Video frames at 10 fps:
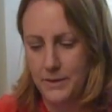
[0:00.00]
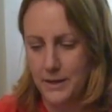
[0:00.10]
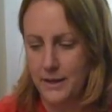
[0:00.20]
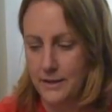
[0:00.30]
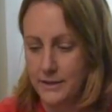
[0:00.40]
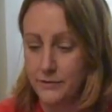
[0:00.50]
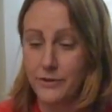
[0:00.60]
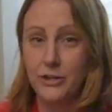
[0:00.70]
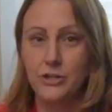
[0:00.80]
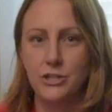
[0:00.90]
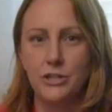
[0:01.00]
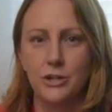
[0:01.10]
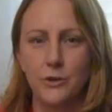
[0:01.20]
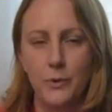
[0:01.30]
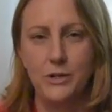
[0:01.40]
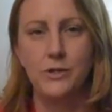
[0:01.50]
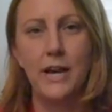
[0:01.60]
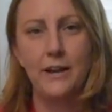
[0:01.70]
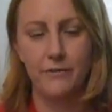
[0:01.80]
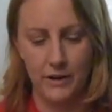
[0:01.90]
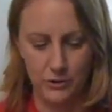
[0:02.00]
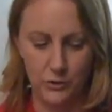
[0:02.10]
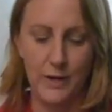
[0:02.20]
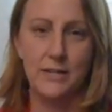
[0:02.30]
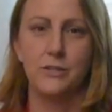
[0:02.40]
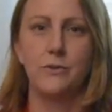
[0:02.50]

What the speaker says: that is very secure when you tie it around your waist,